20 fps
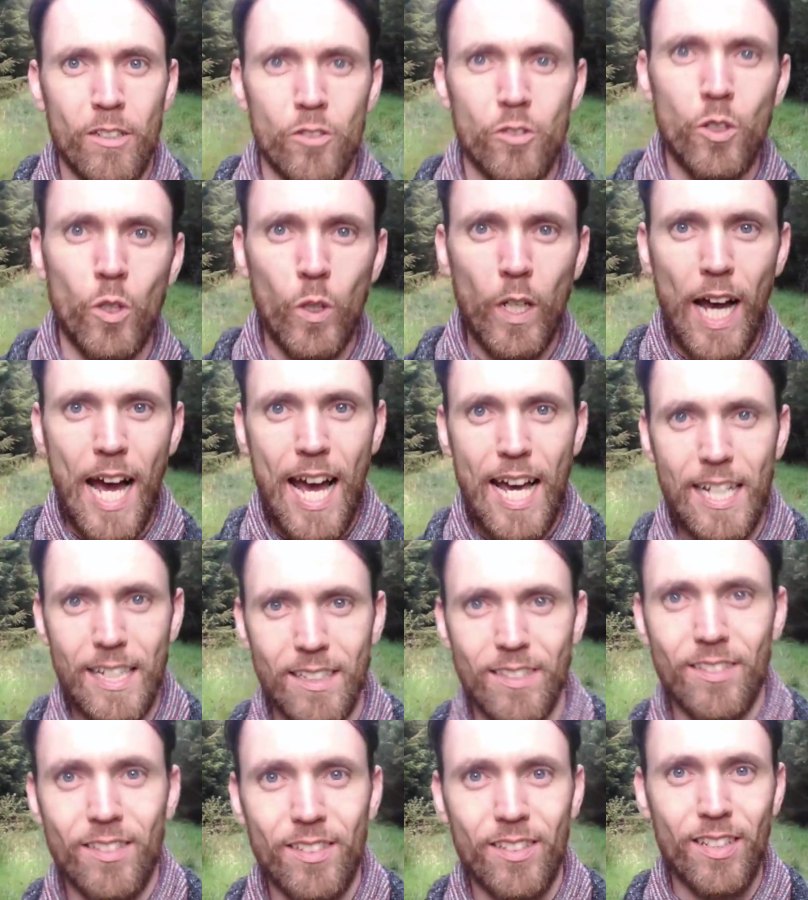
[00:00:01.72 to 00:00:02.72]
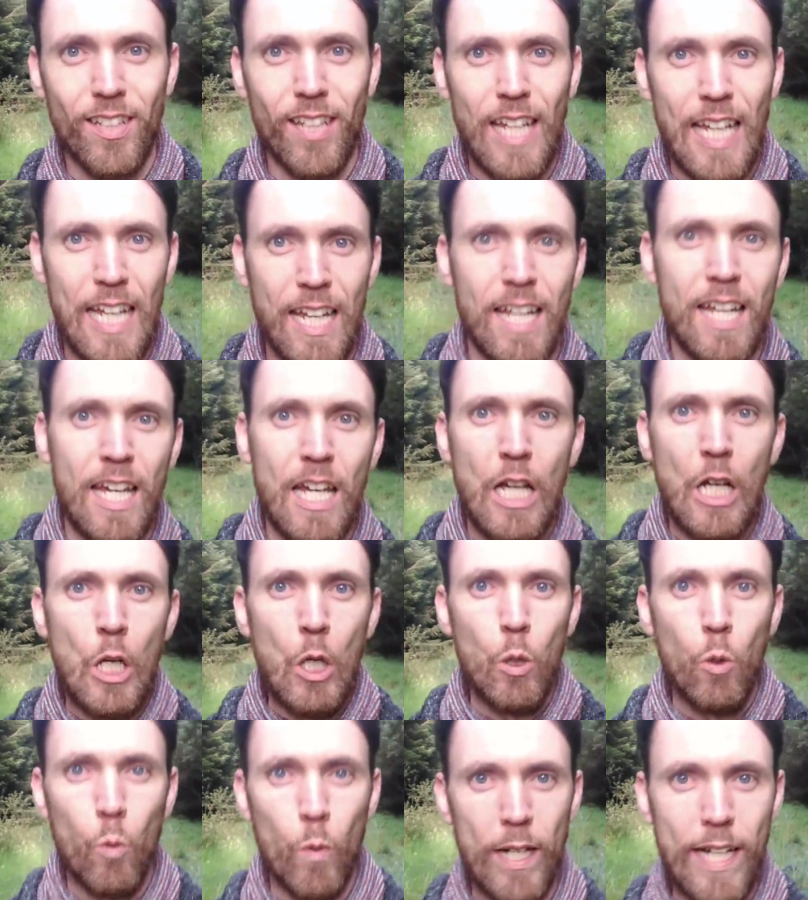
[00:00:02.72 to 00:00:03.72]
So guys,
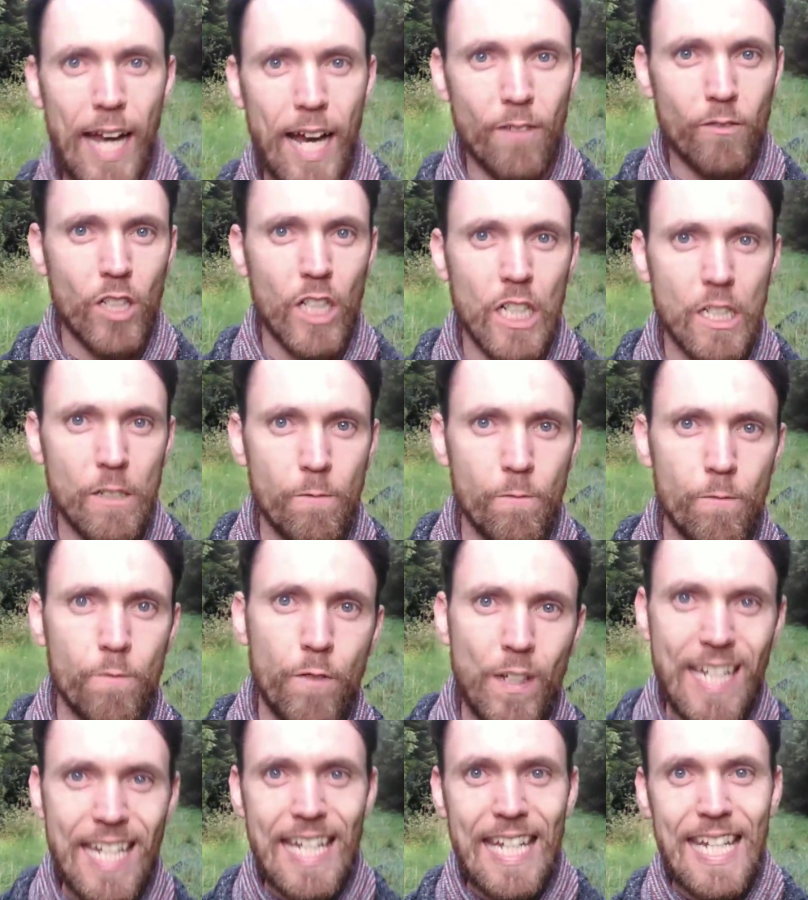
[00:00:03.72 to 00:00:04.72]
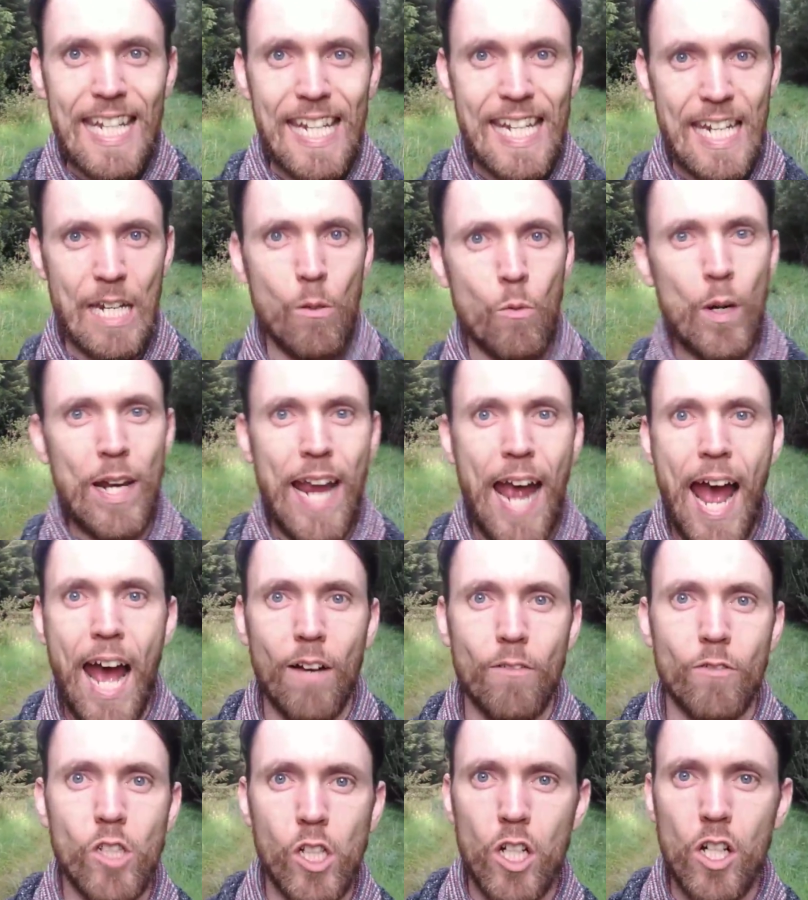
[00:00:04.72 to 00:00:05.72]
we have done V, we
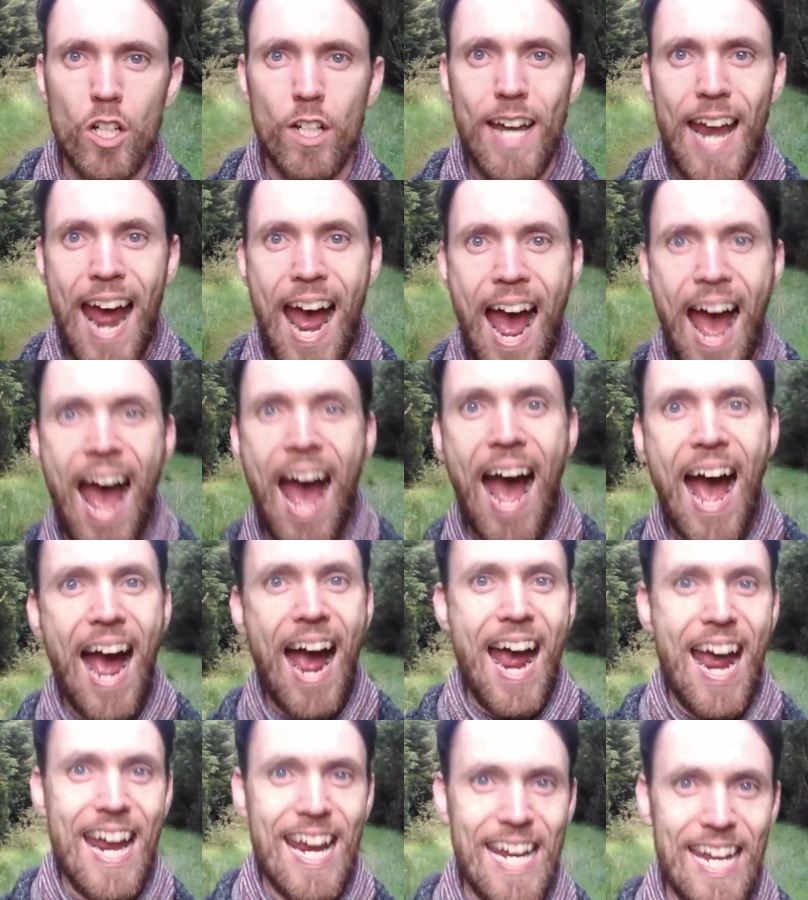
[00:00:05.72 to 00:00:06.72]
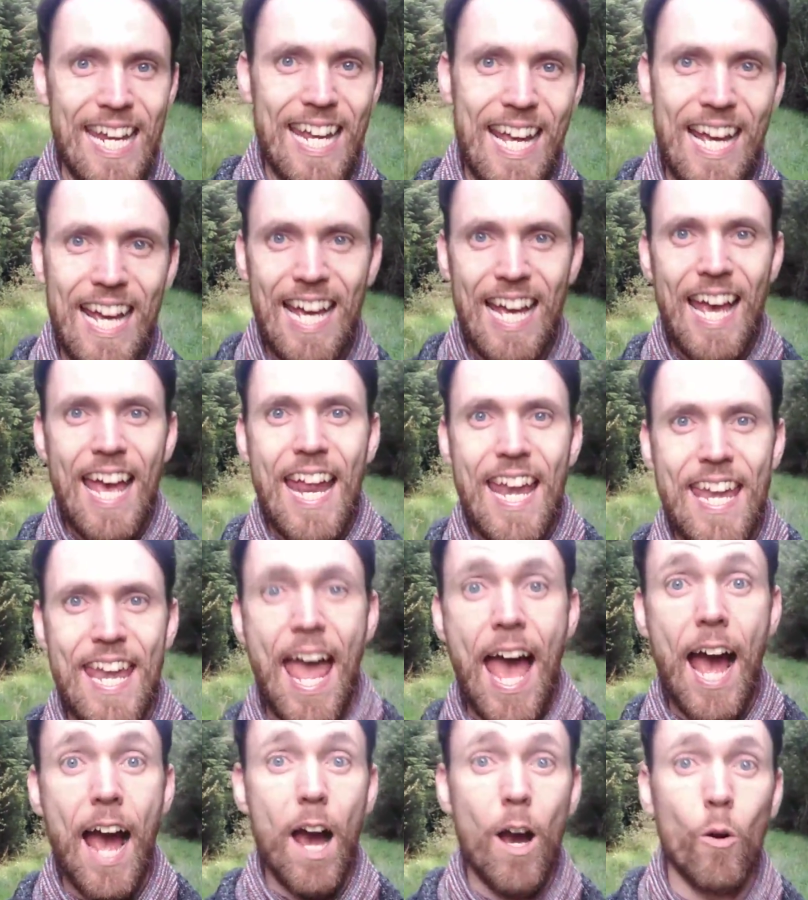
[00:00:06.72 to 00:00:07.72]
have done I.
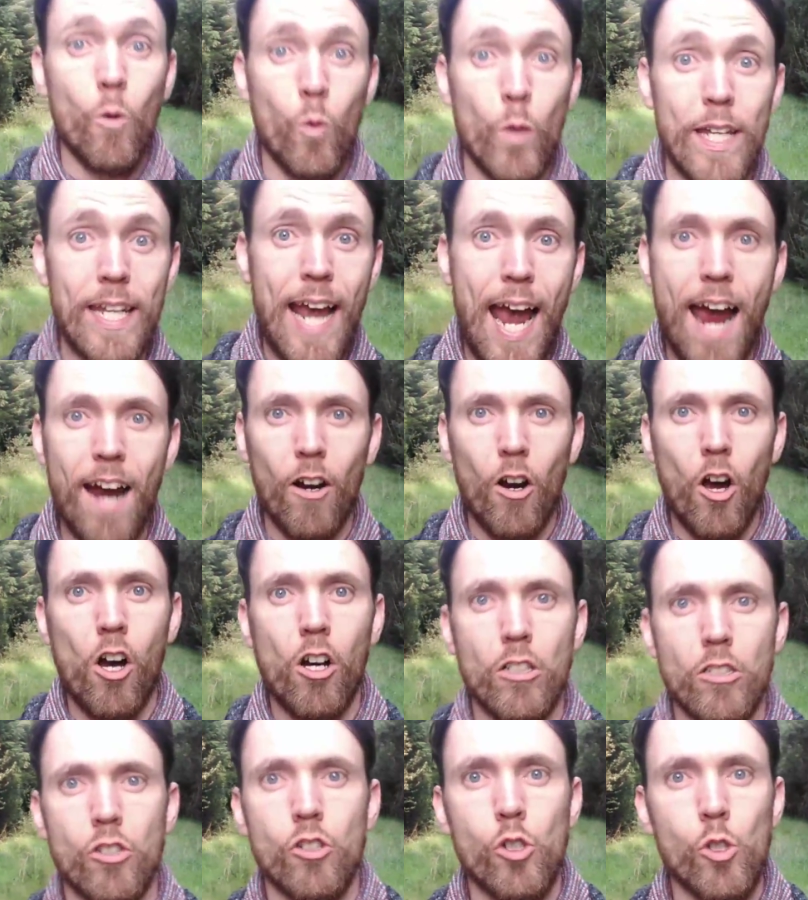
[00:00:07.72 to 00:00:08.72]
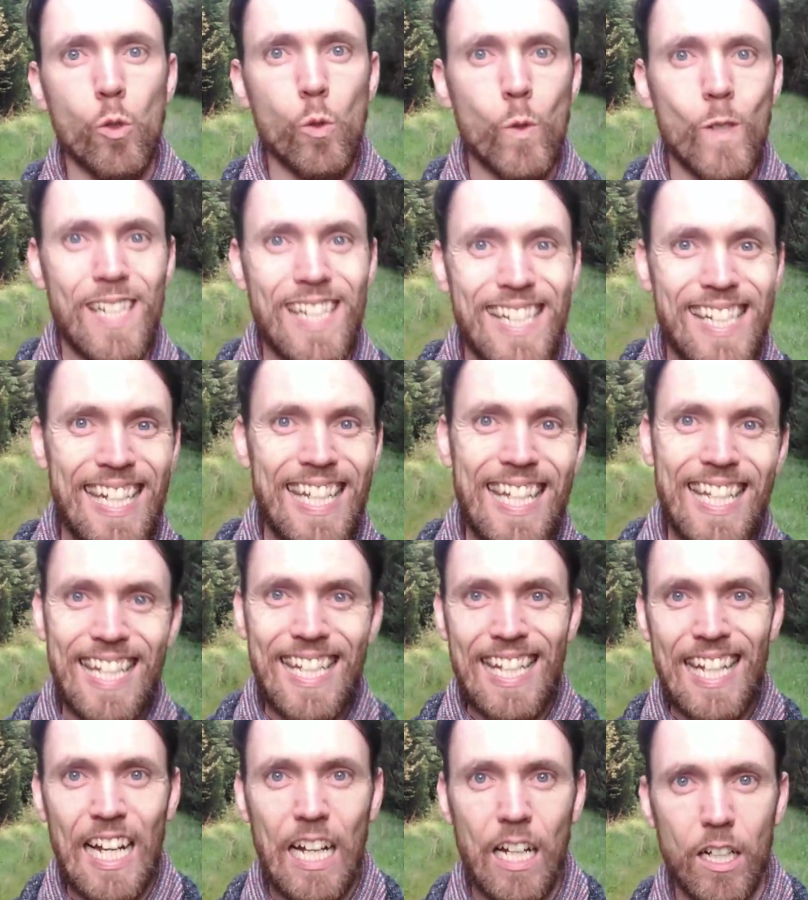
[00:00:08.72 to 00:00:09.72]
Now we are on to
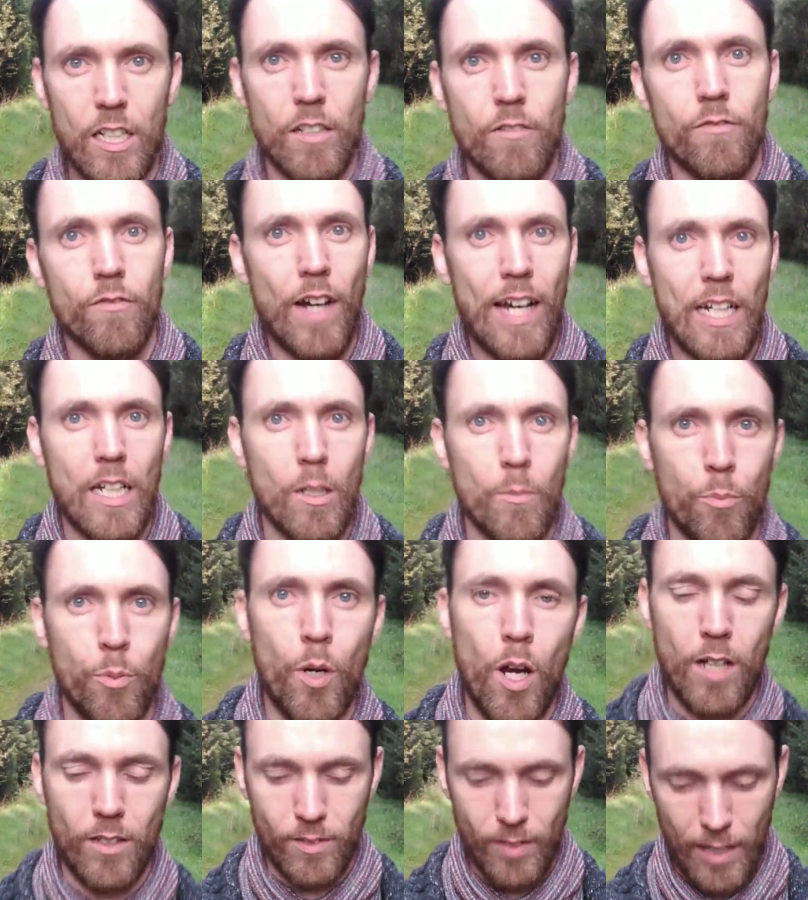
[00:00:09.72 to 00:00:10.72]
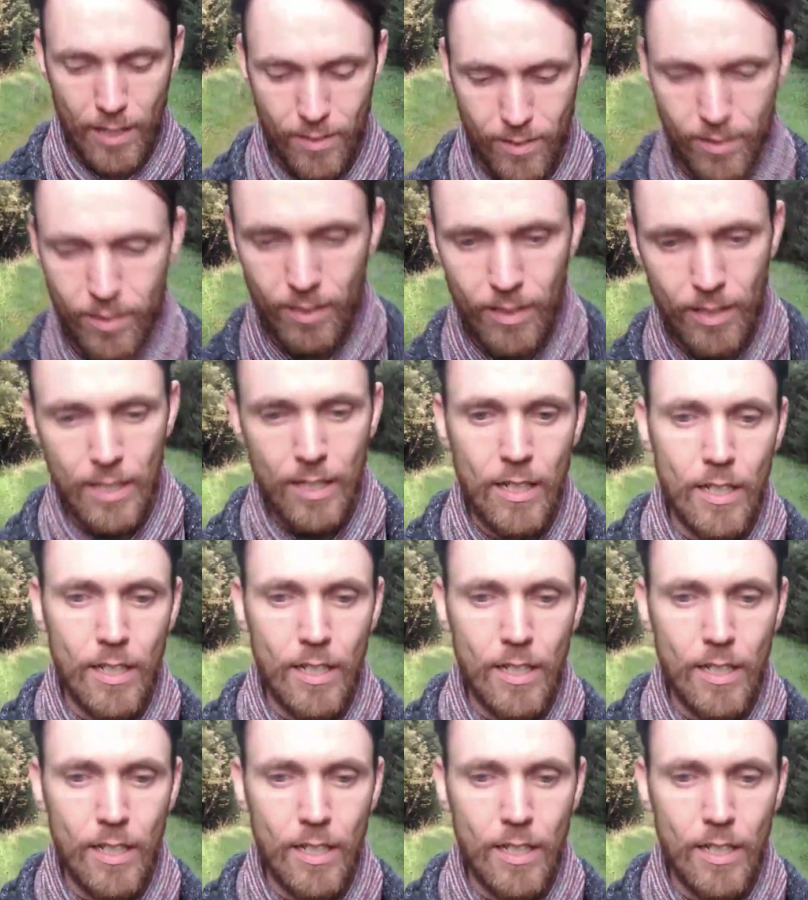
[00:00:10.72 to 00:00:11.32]
T, on the vital process.